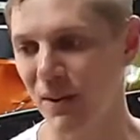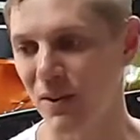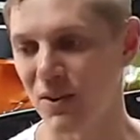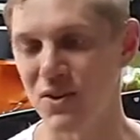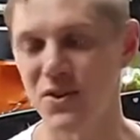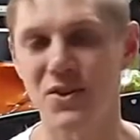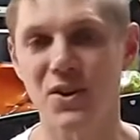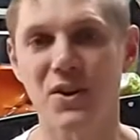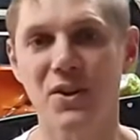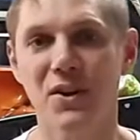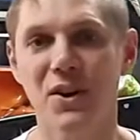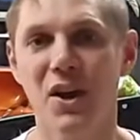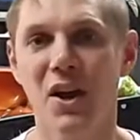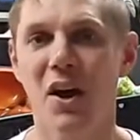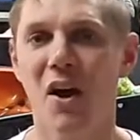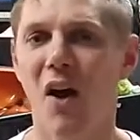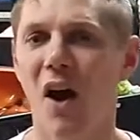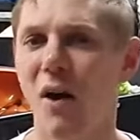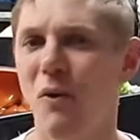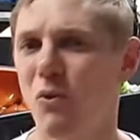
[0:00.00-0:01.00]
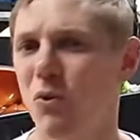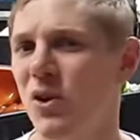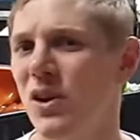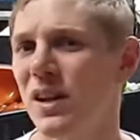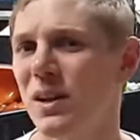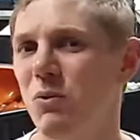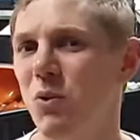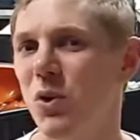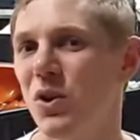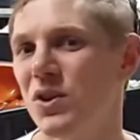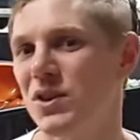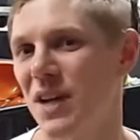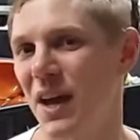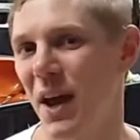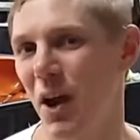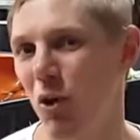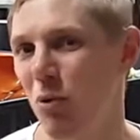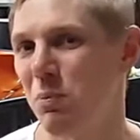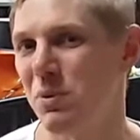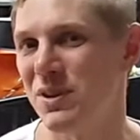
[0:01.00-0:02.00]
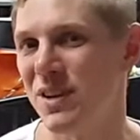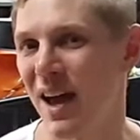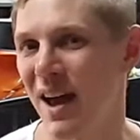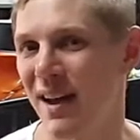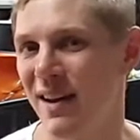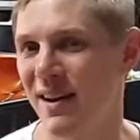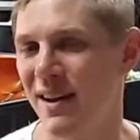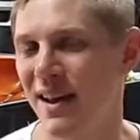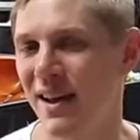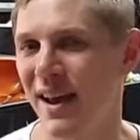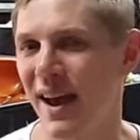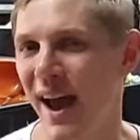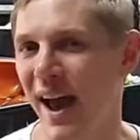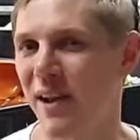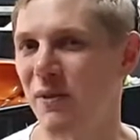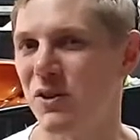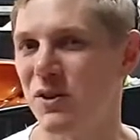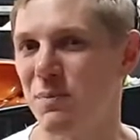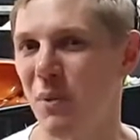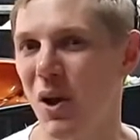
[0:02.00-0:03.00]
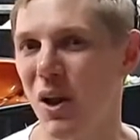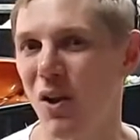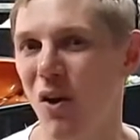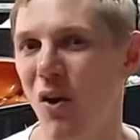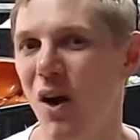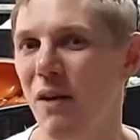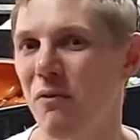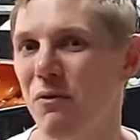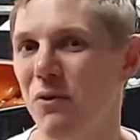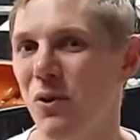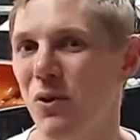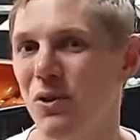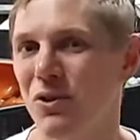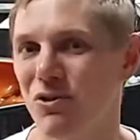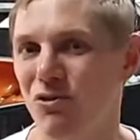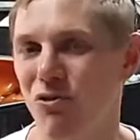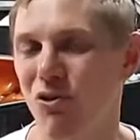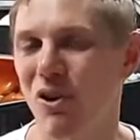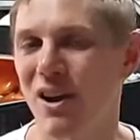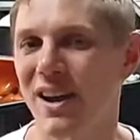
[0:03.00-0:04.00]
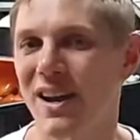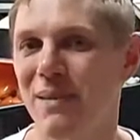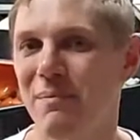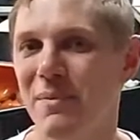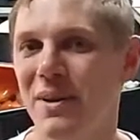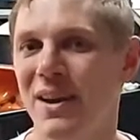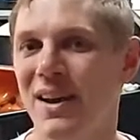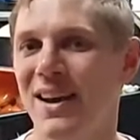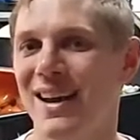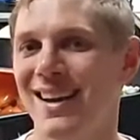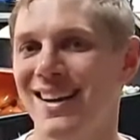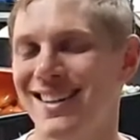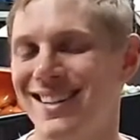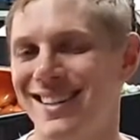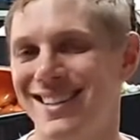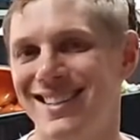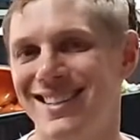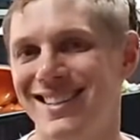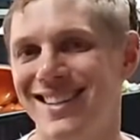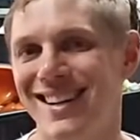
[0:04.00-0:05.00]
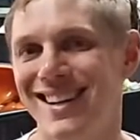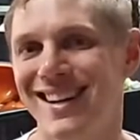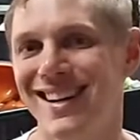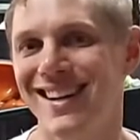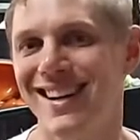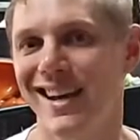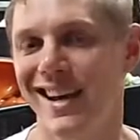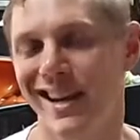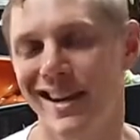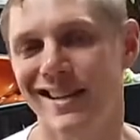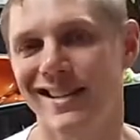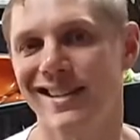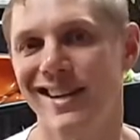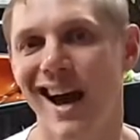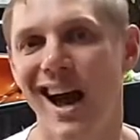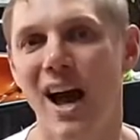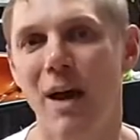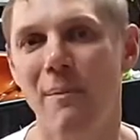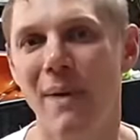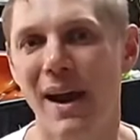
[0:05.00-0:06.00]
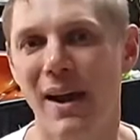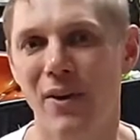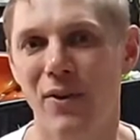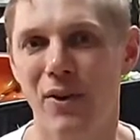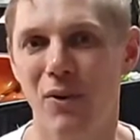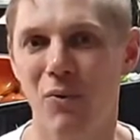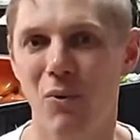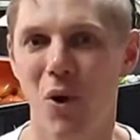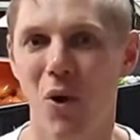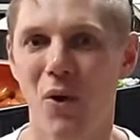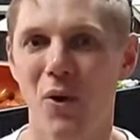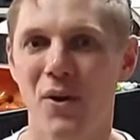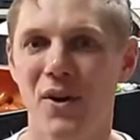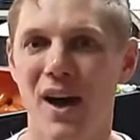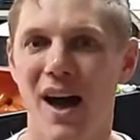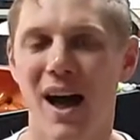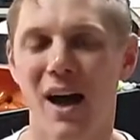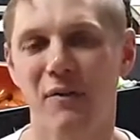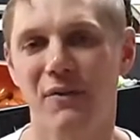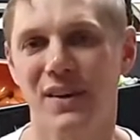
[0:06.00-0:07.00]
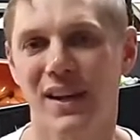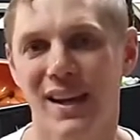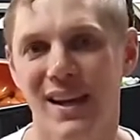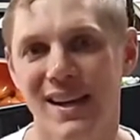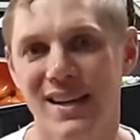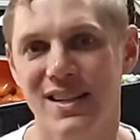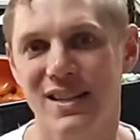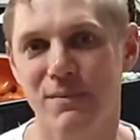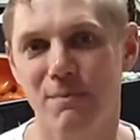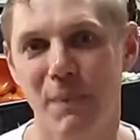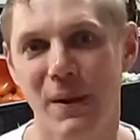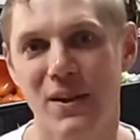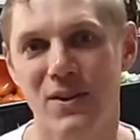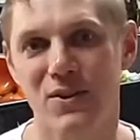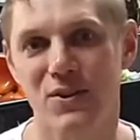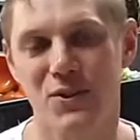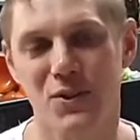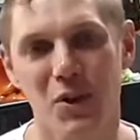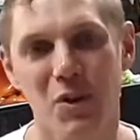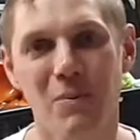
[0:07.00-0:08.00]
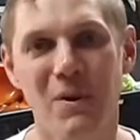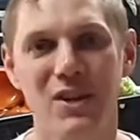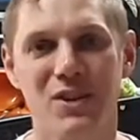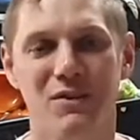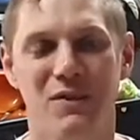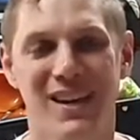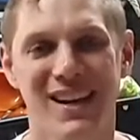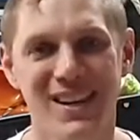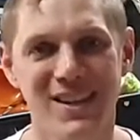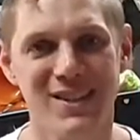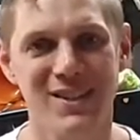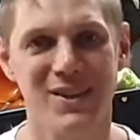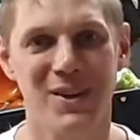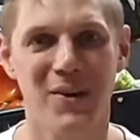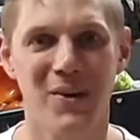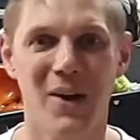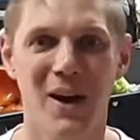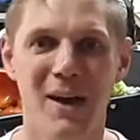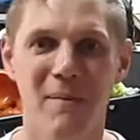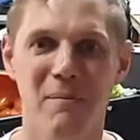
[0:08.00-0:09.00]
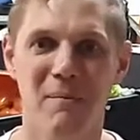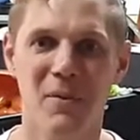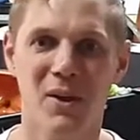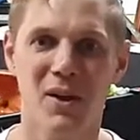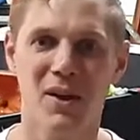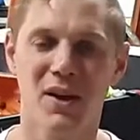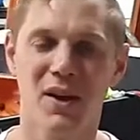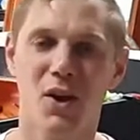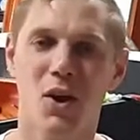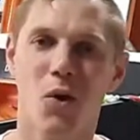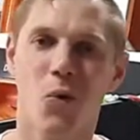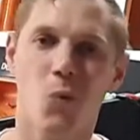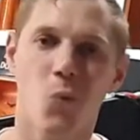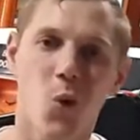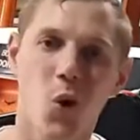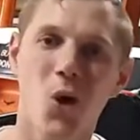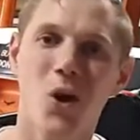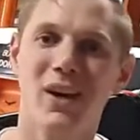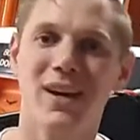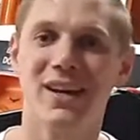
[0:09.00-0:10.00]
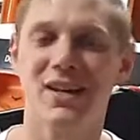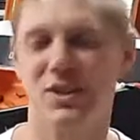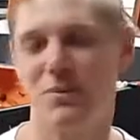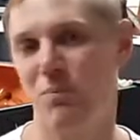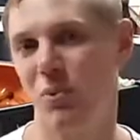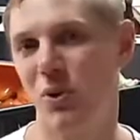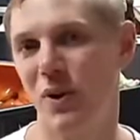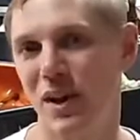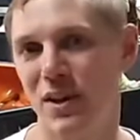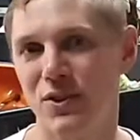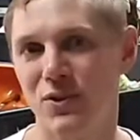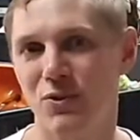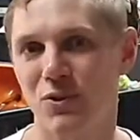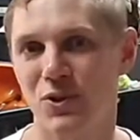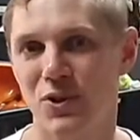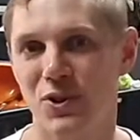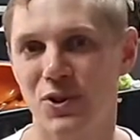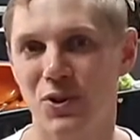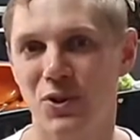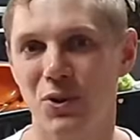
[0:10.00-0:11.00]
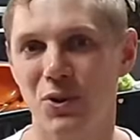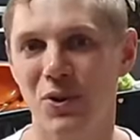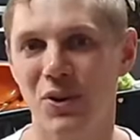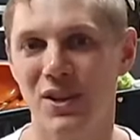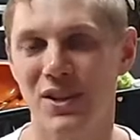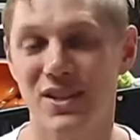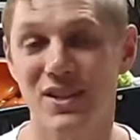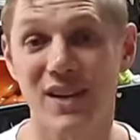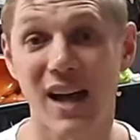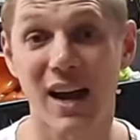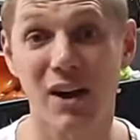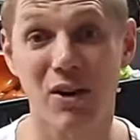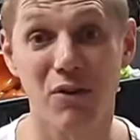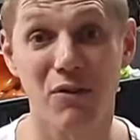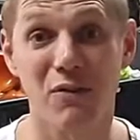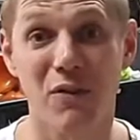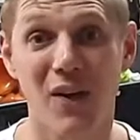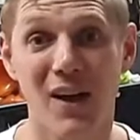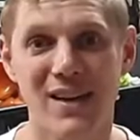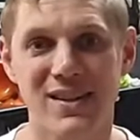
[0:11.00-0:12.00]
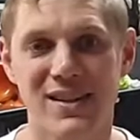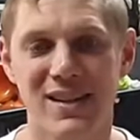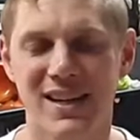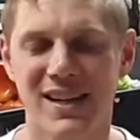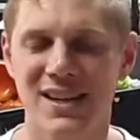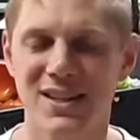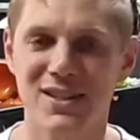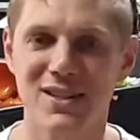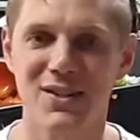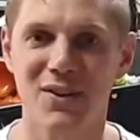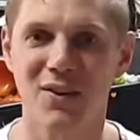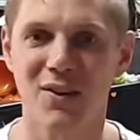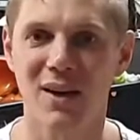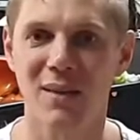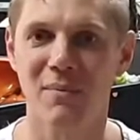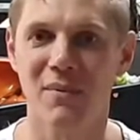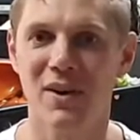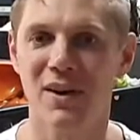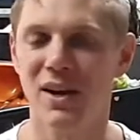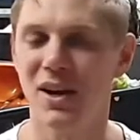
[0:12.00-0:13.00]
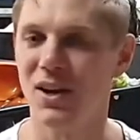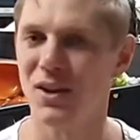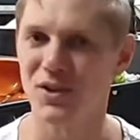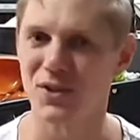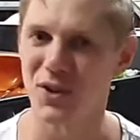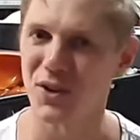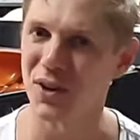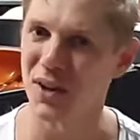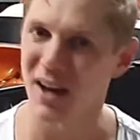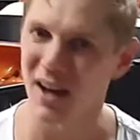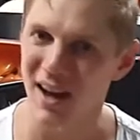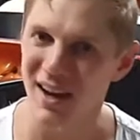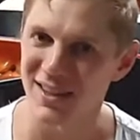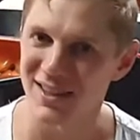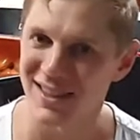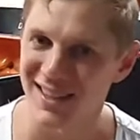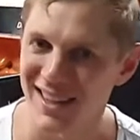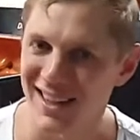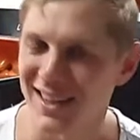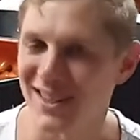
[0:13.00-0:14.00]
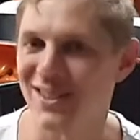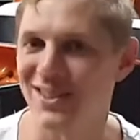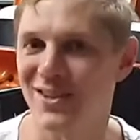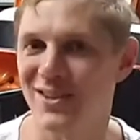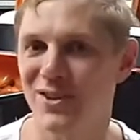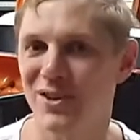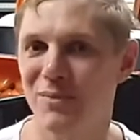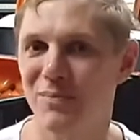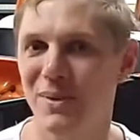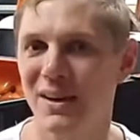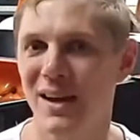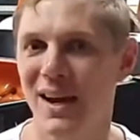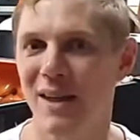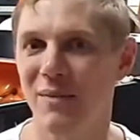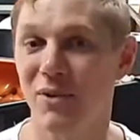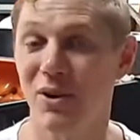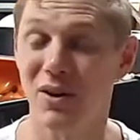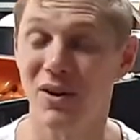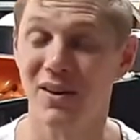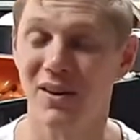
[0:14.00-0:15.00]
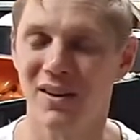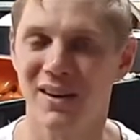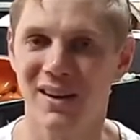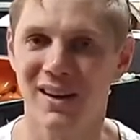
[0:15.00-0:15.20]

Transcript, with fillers: So I really wanted to help Dad, and it was my lifelong dream to see his car back on the road after he spent so much of his time working to put us through school and sacrificing his time so that us kids could be able to